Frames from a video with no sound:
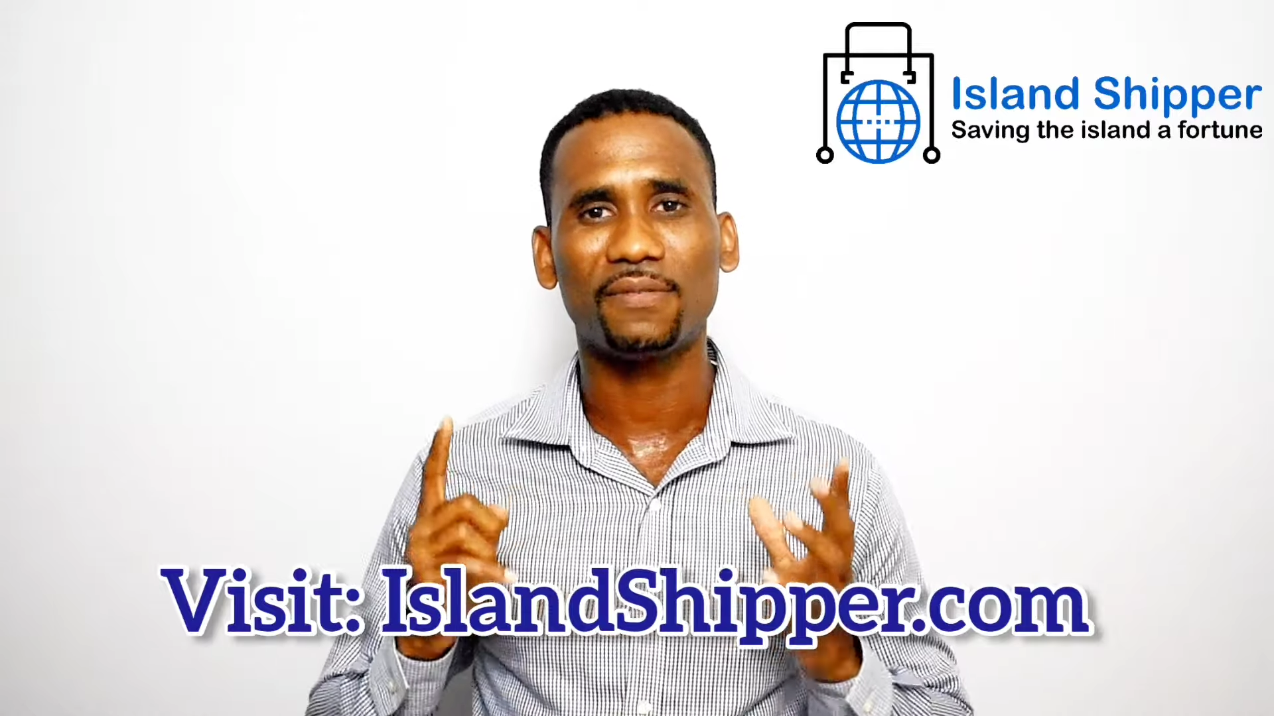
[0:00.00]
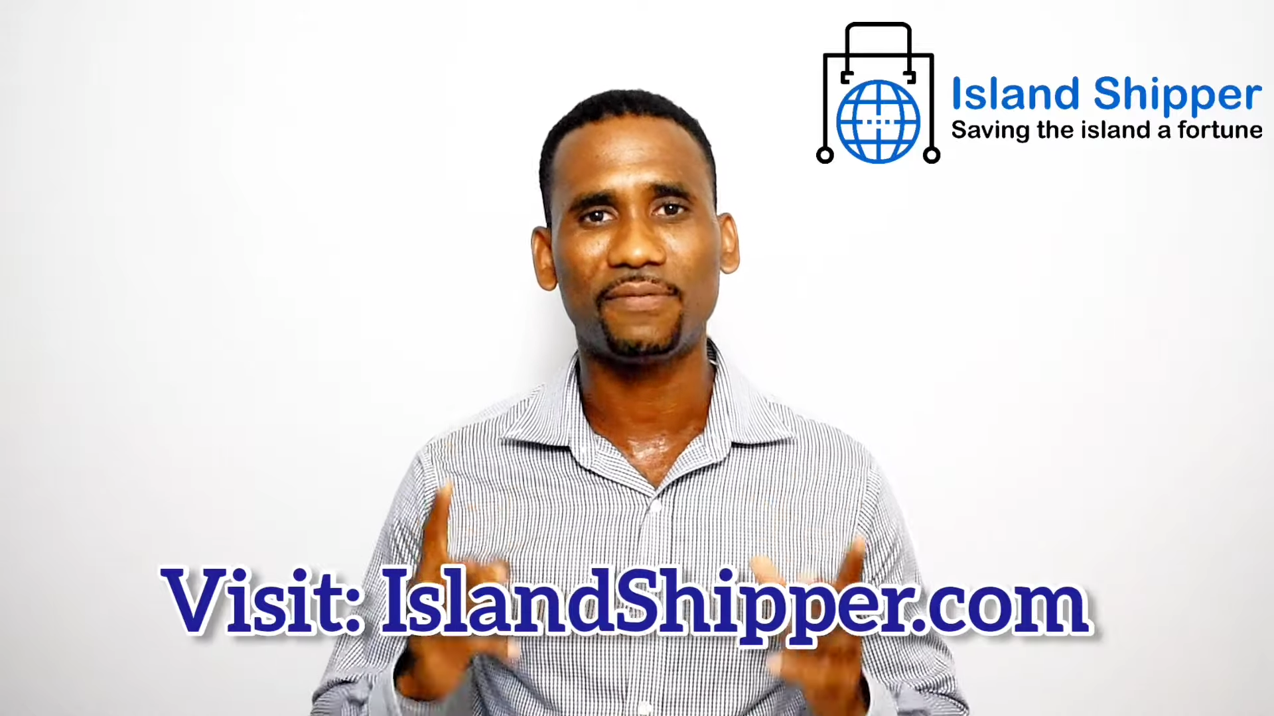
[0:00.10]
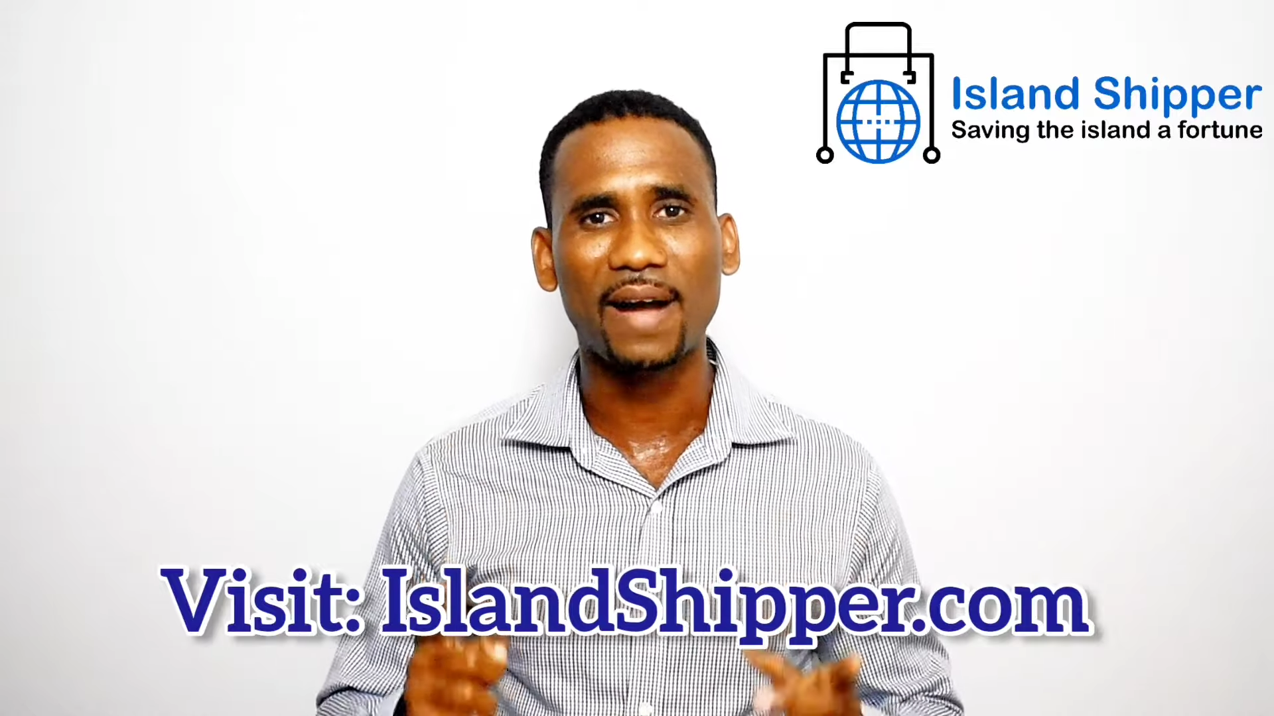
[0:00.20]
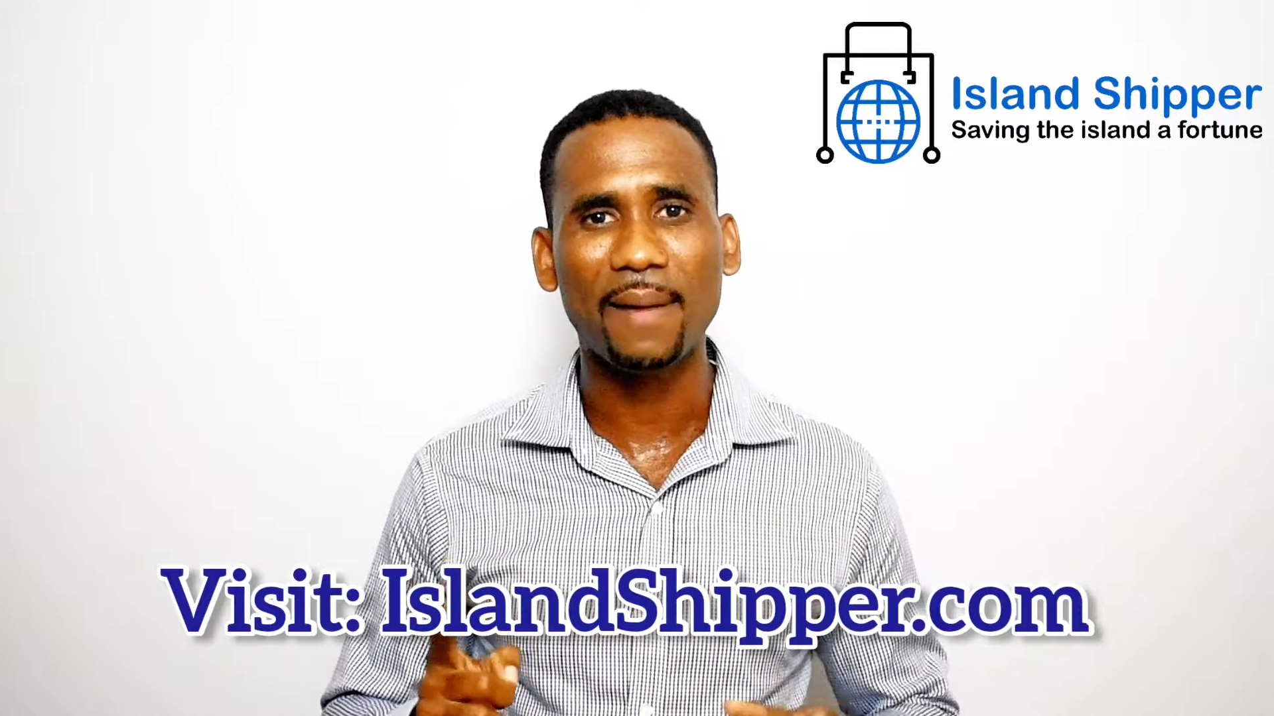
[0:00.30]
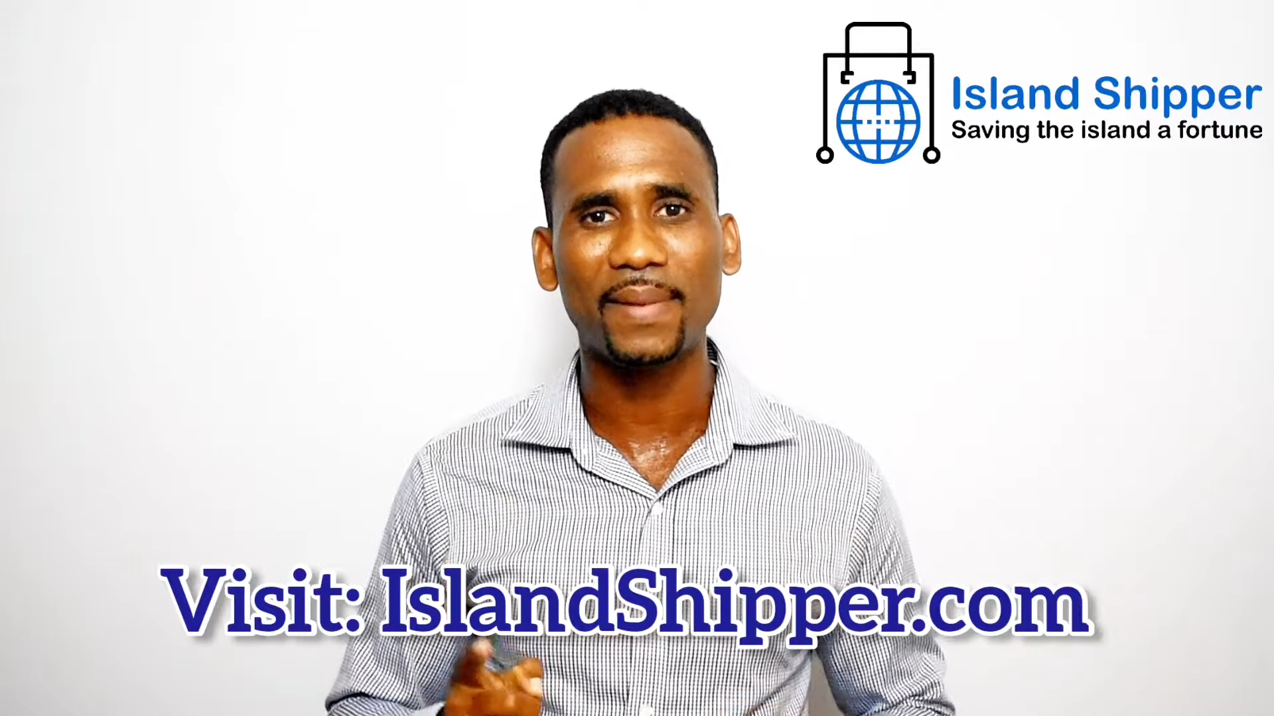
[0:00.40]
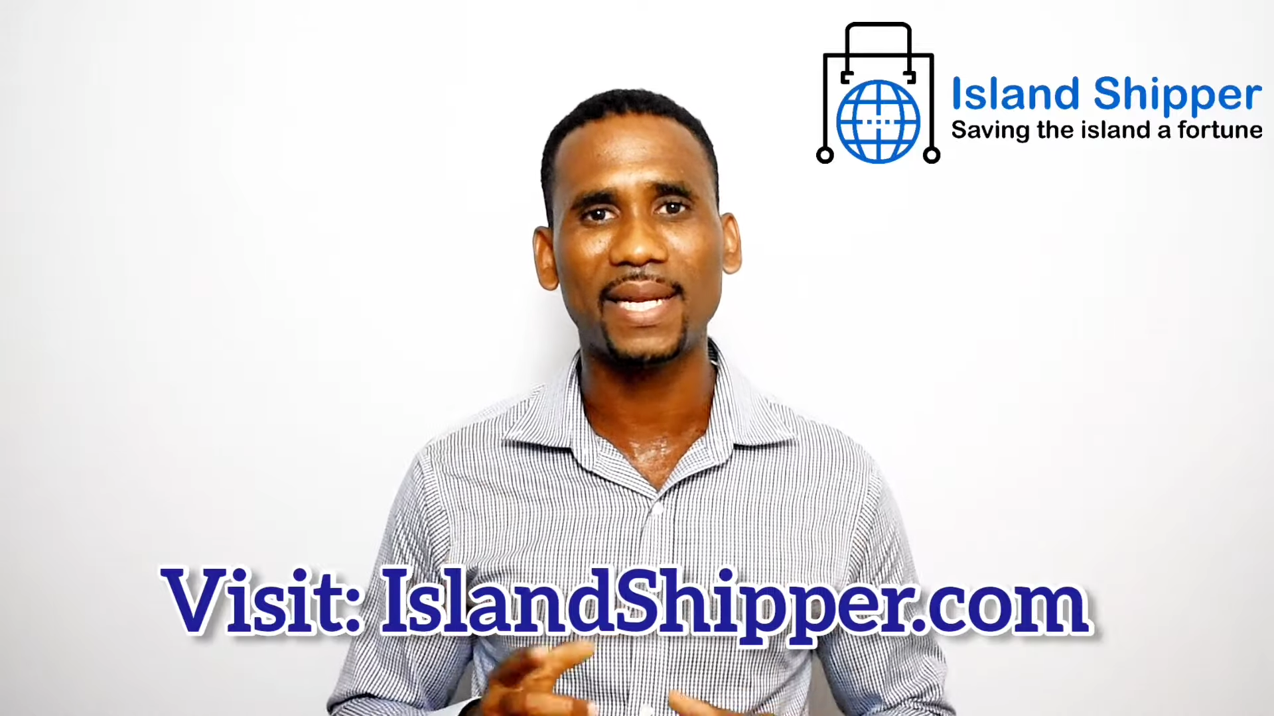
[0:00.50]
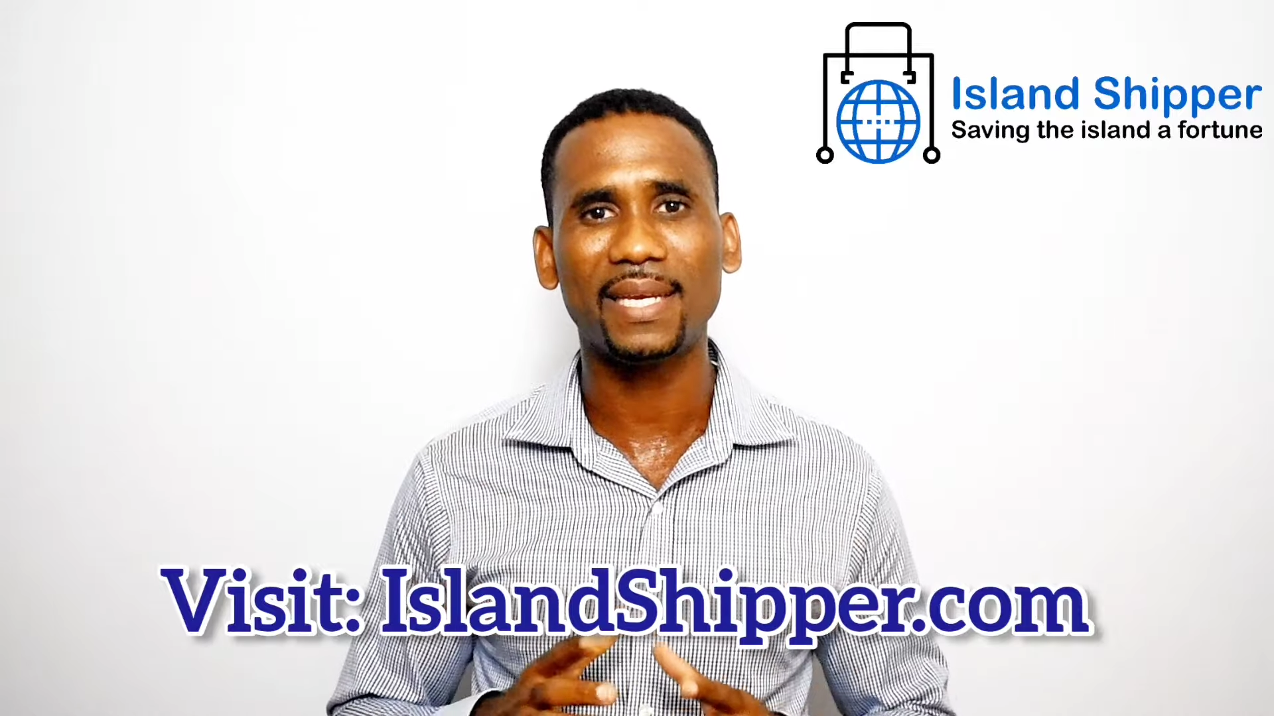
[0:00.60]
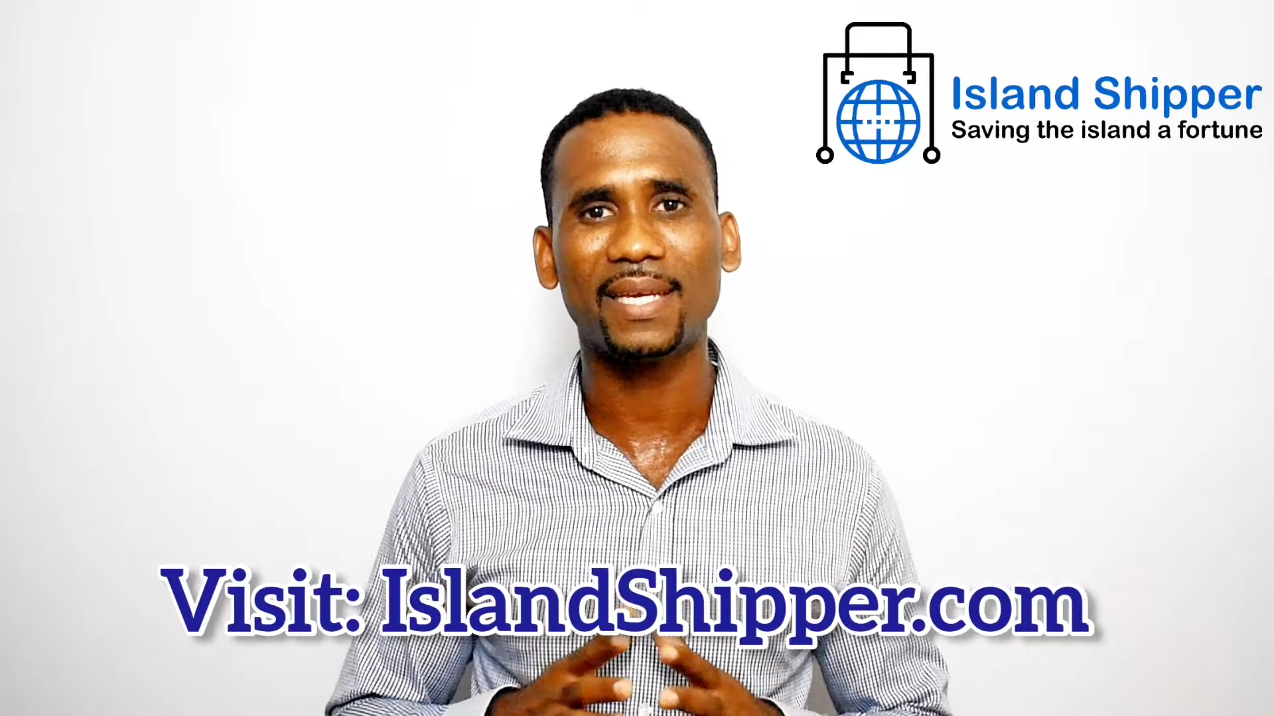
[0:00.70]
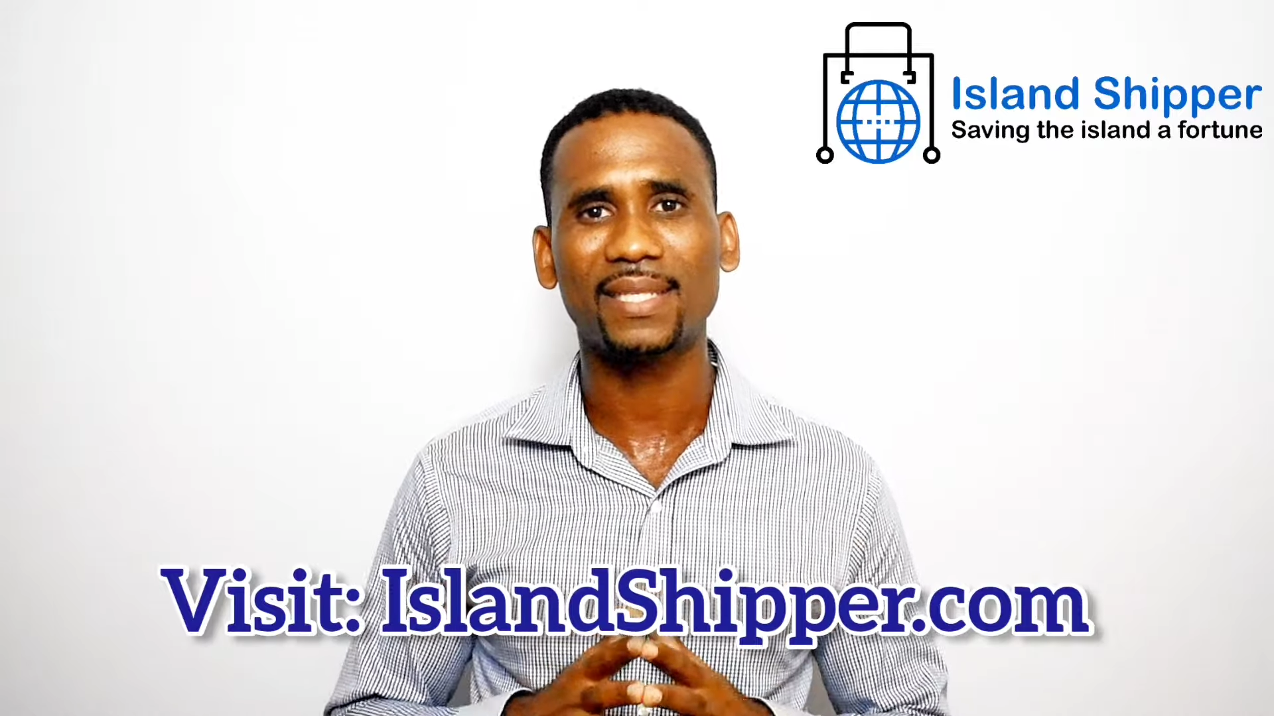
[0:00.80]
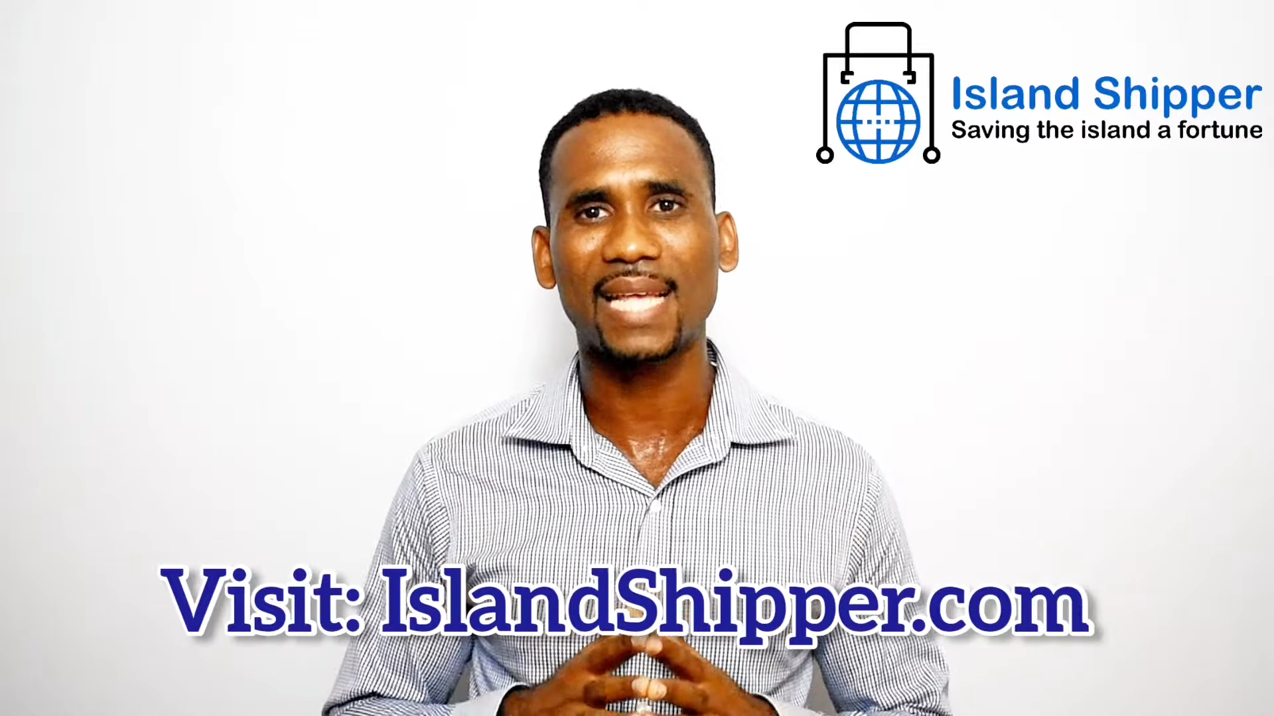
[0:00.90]

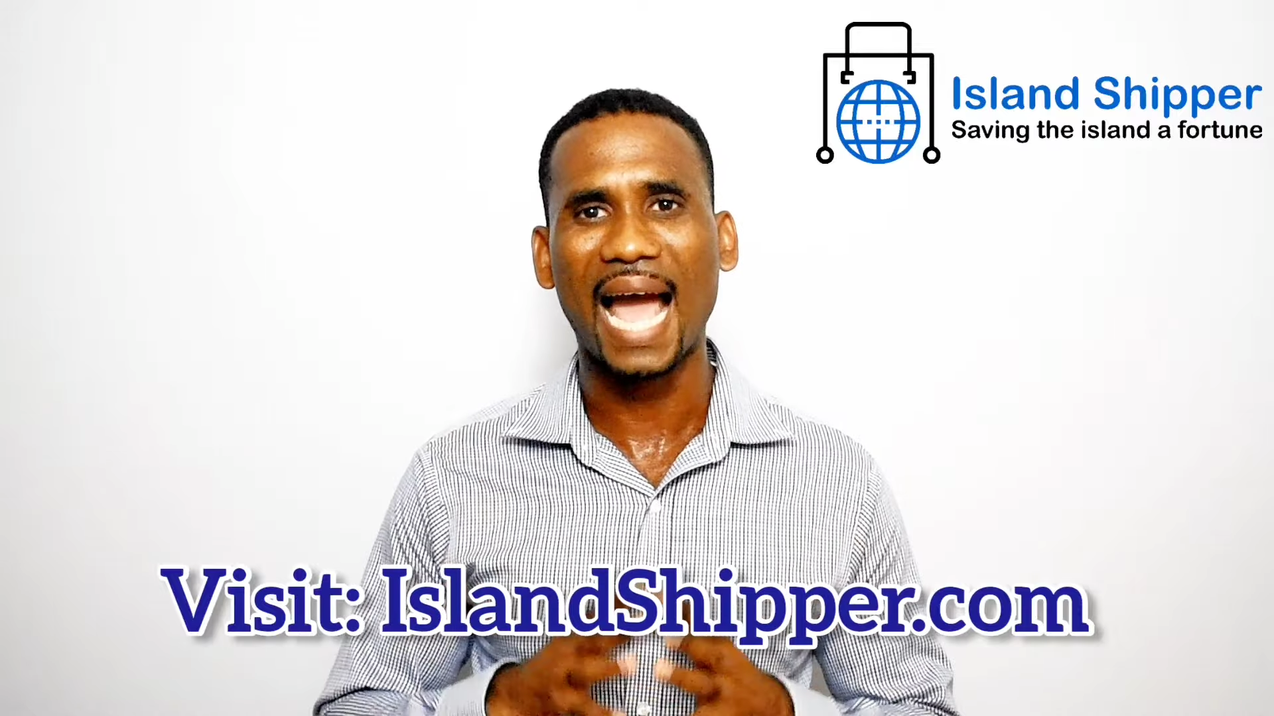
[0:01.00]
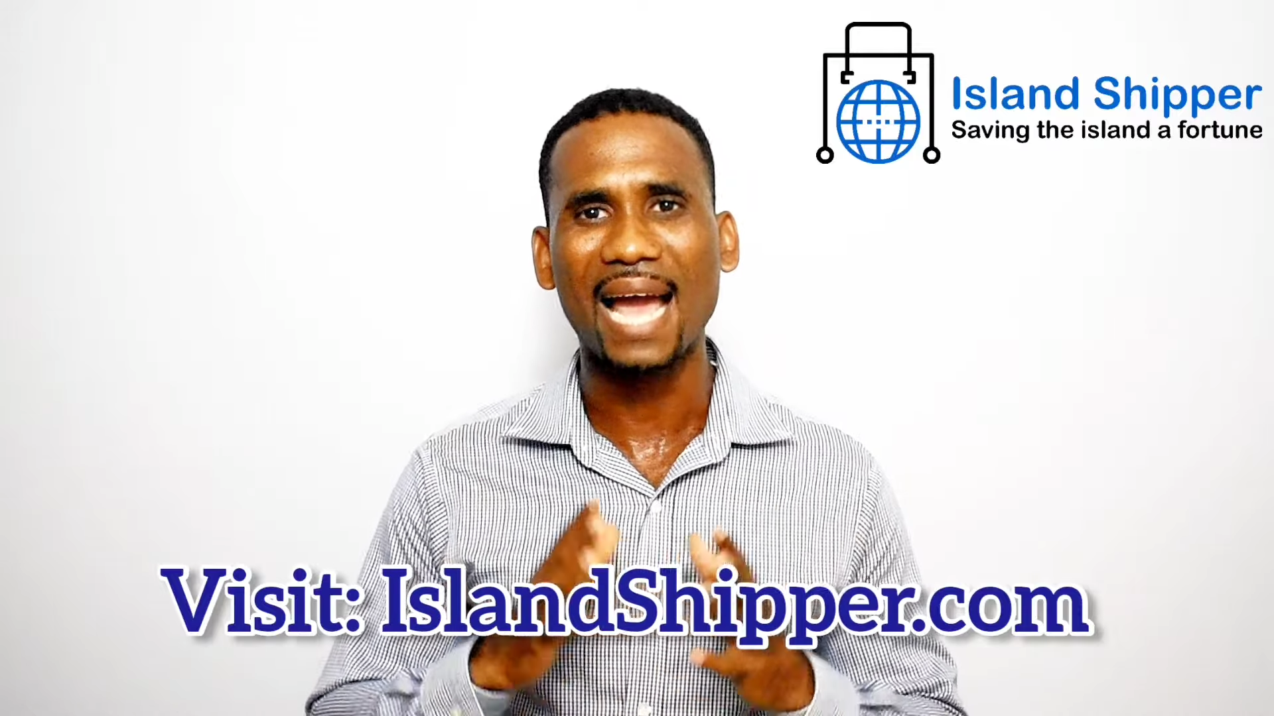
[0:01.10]
families